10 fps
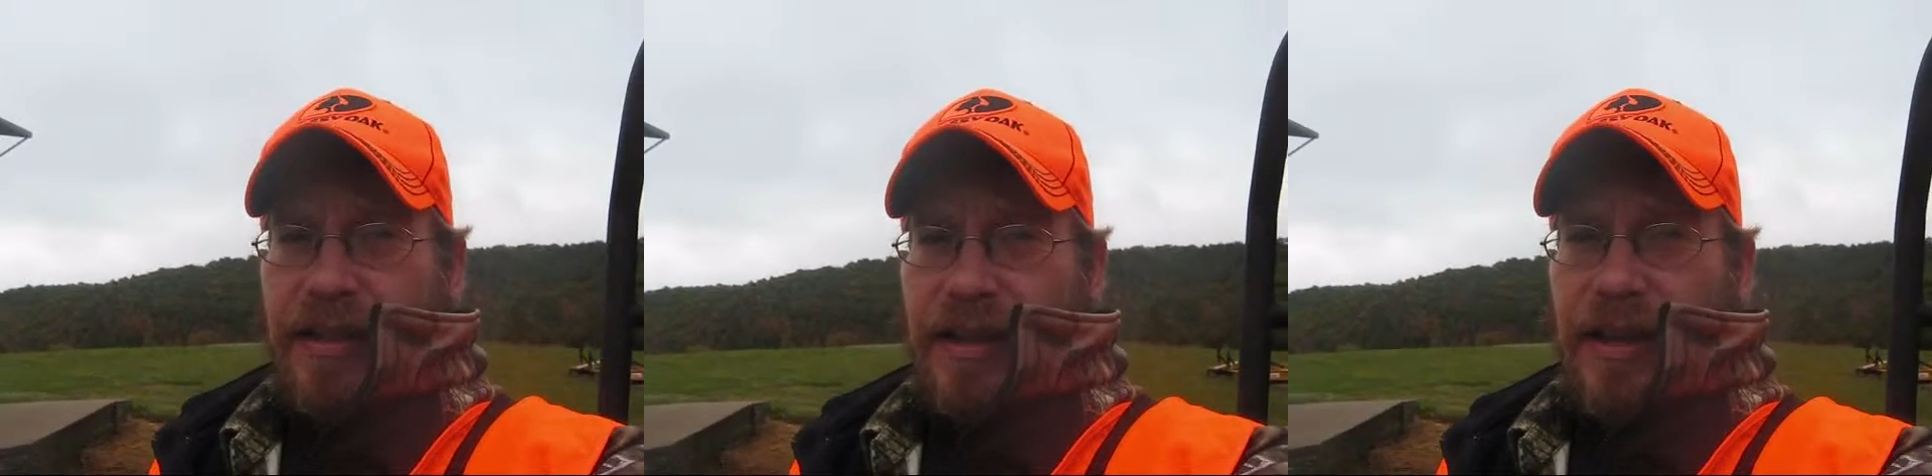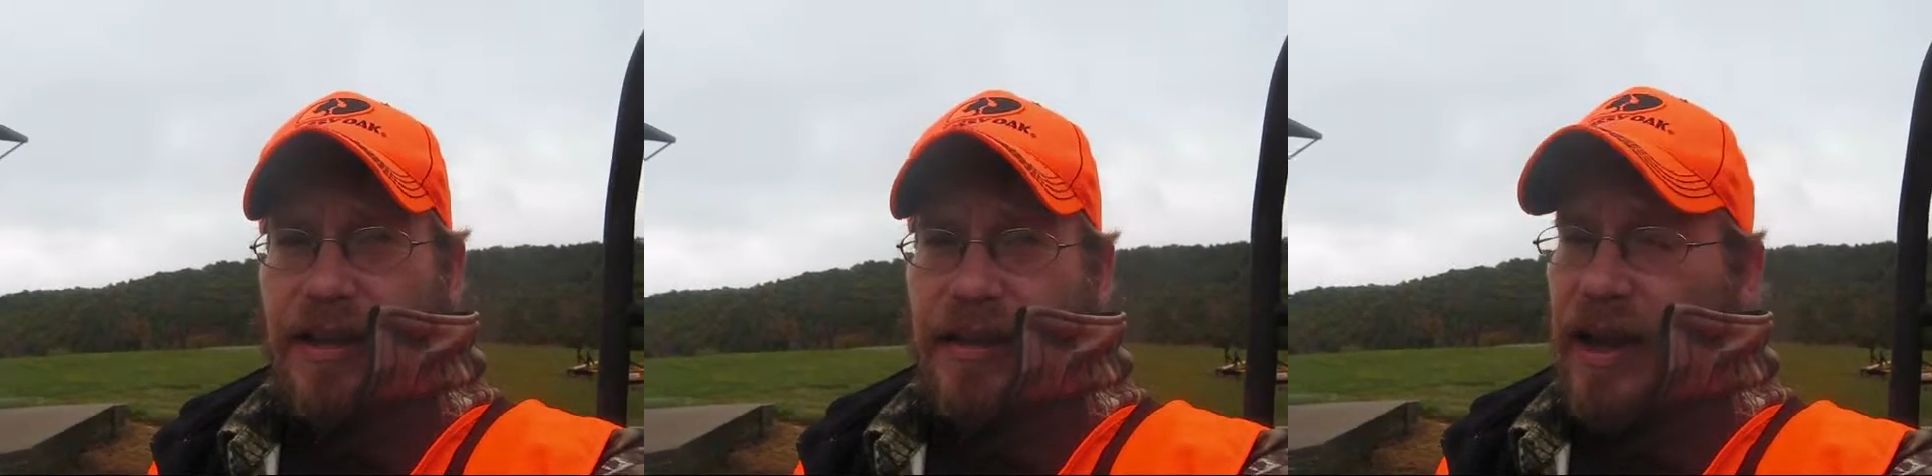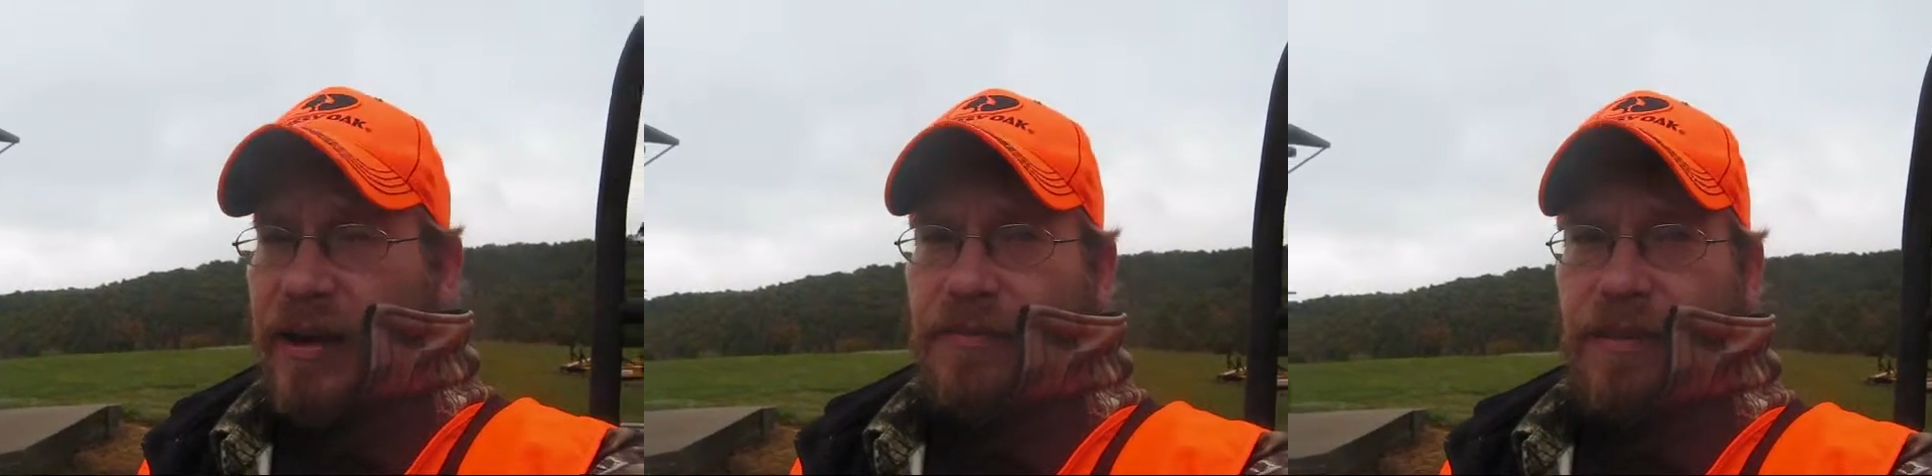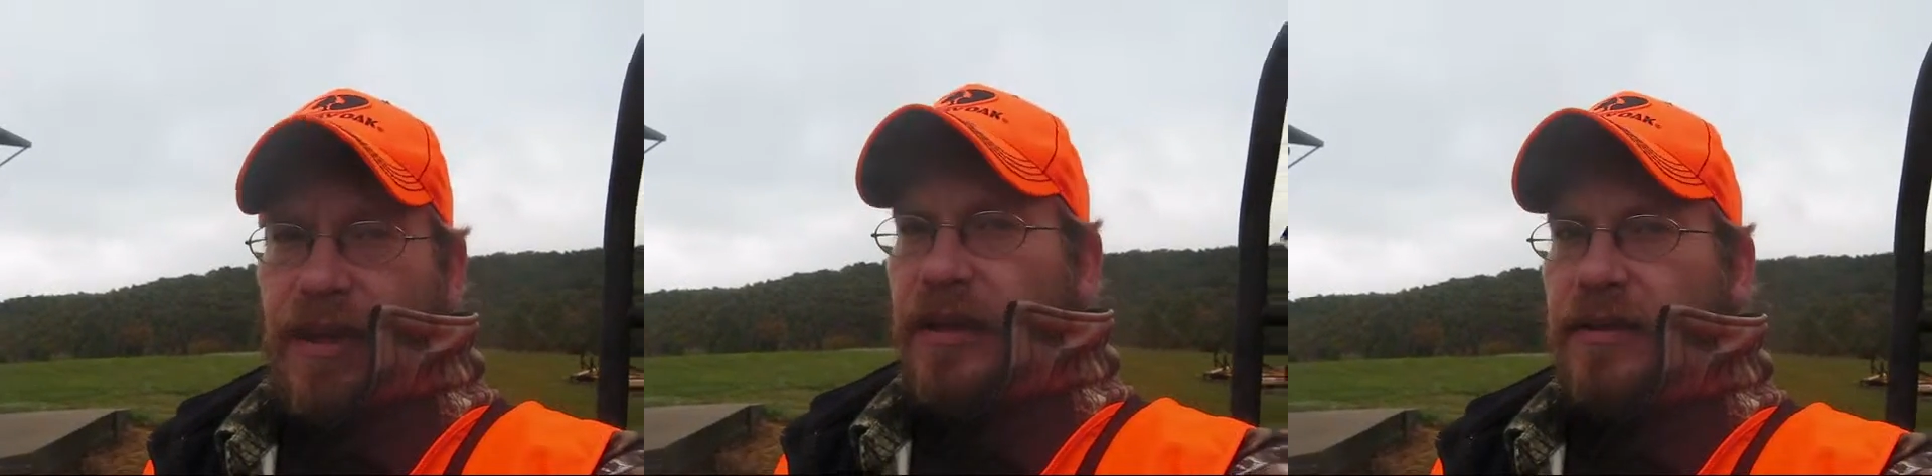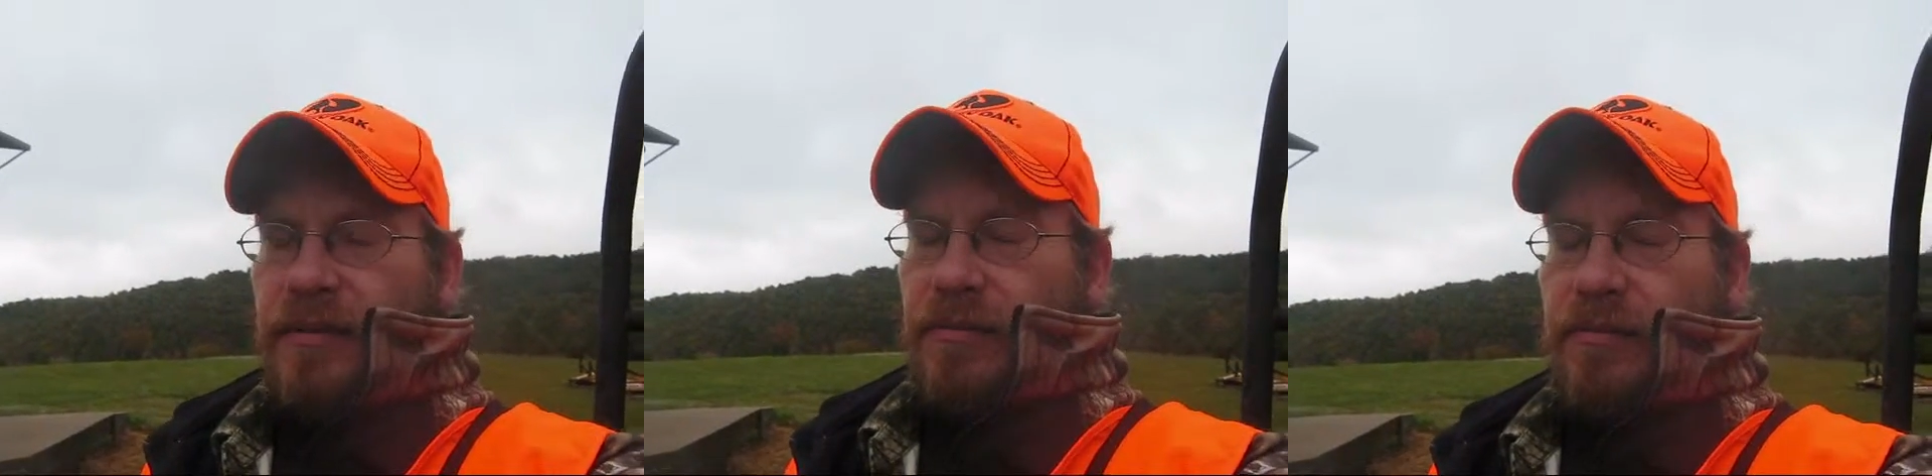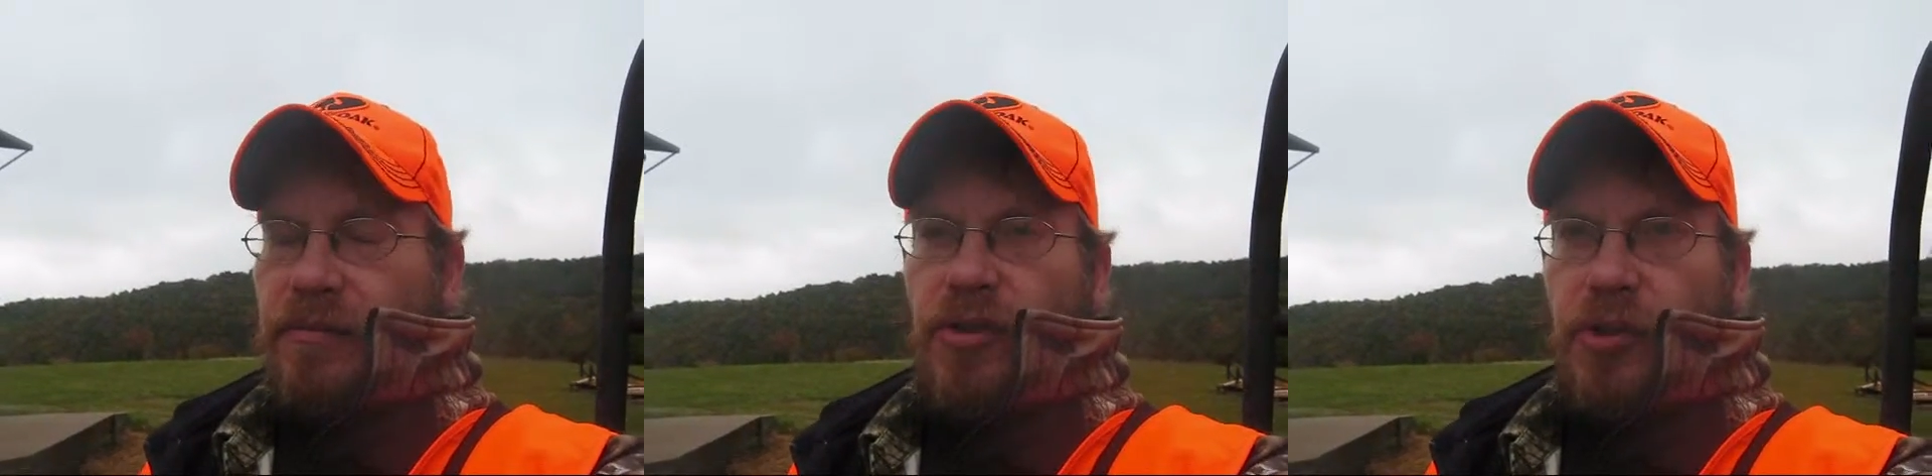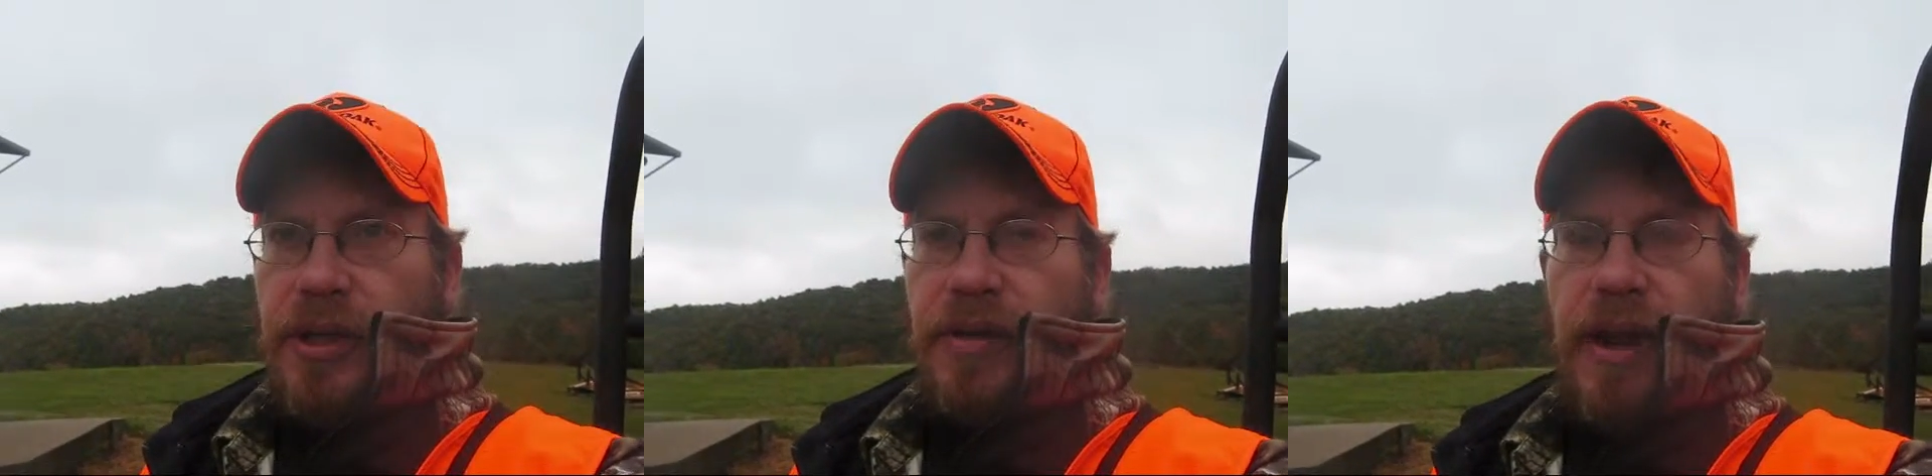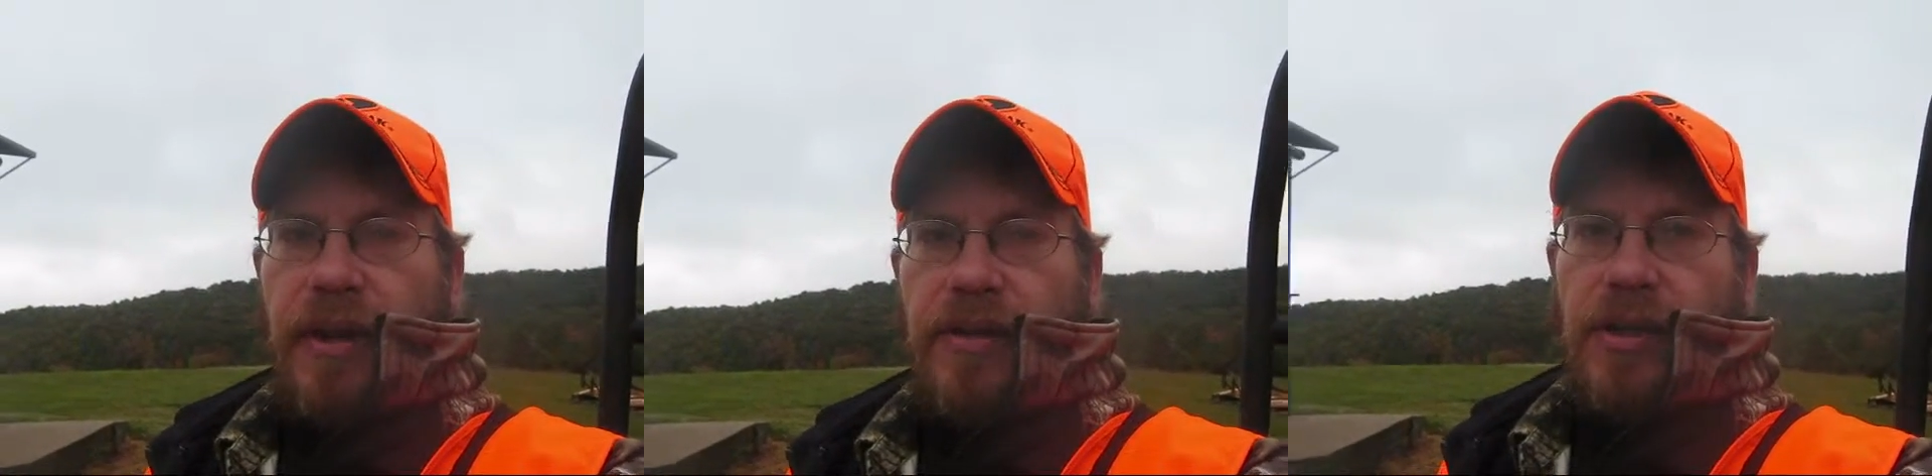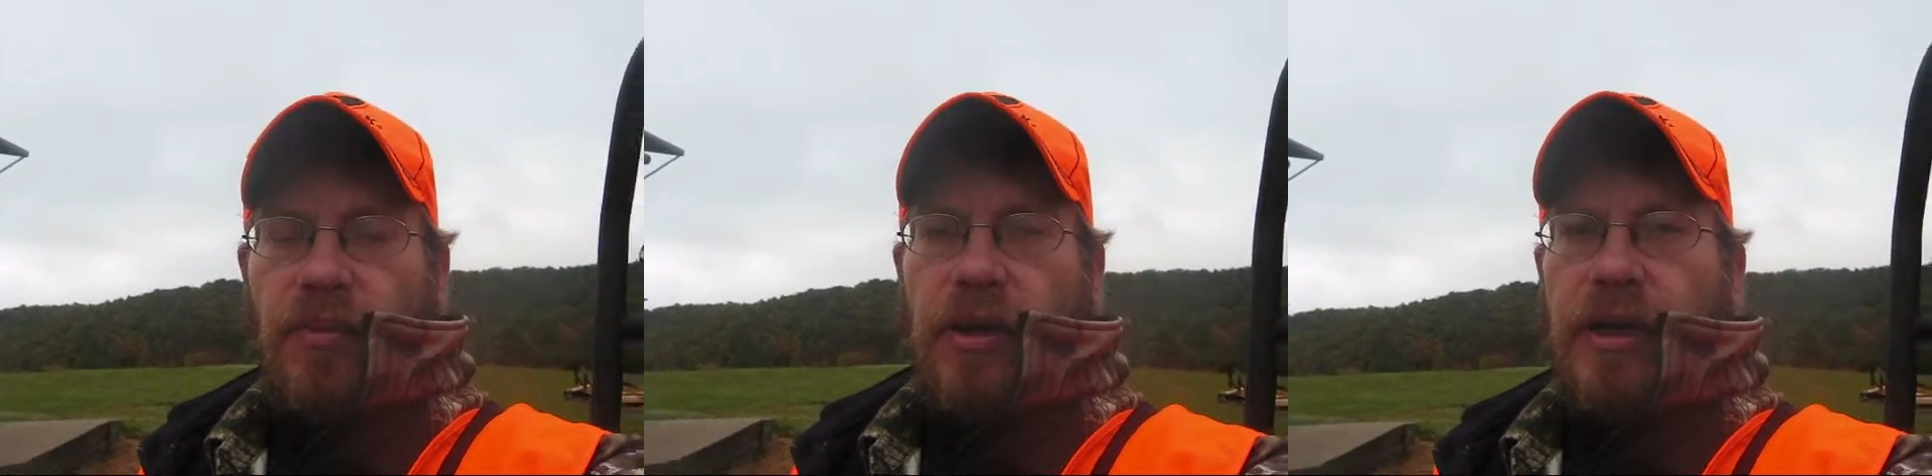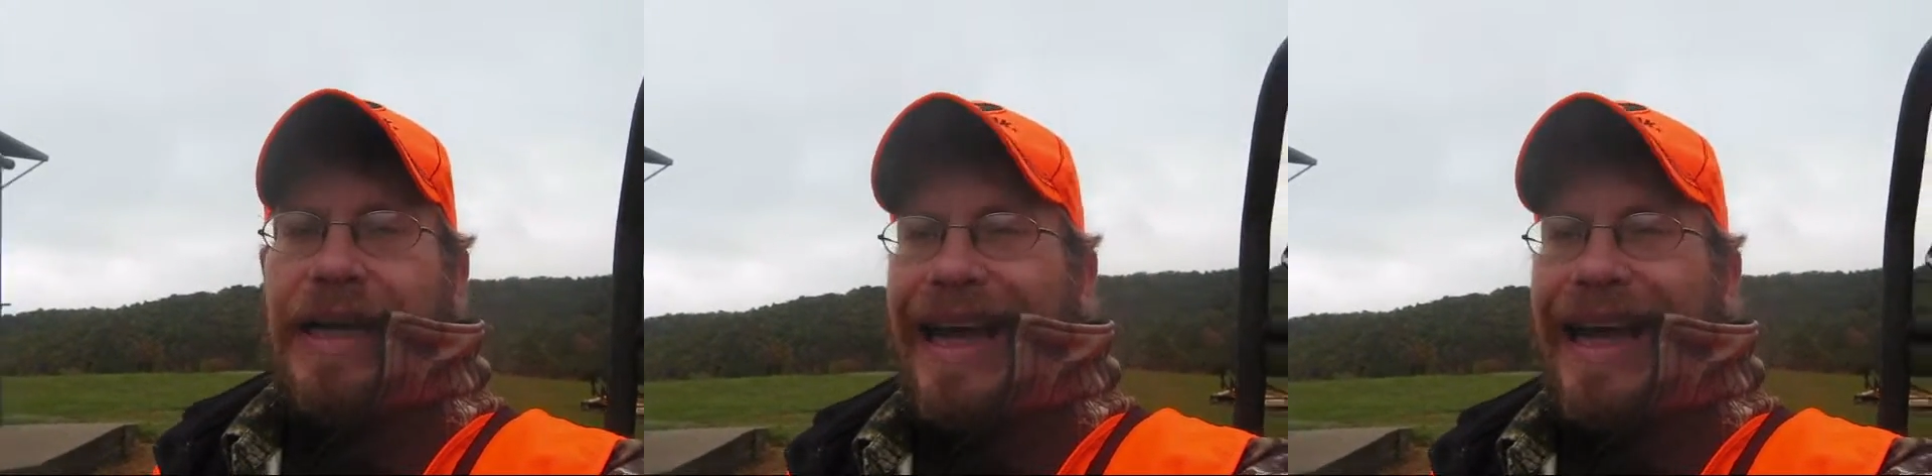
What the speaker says: a tree around it somewhere,